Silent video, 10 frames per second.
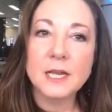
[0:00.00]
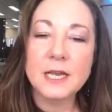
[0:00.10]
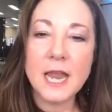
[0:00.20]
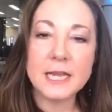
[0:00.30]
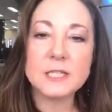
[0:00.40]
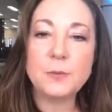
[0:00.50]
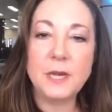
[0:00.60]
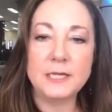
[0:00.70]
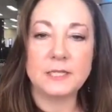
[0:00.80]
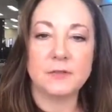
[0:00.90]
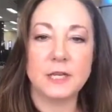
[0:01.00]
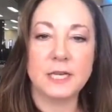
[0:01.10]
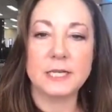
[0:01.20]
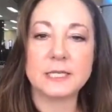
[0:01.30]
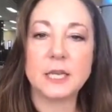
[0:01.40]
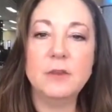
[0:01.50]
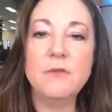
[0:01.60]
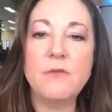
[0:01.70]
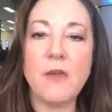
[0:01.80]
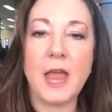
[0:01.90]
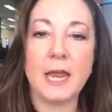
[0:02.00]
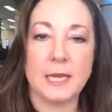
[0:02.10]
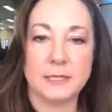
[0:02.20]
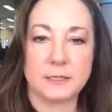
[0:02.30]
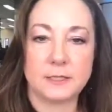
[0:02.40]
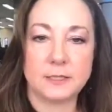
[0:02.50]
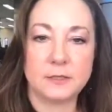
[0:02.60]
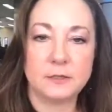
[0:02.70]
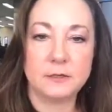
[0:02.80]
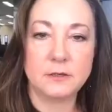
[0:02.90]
next piece of it is conveyance.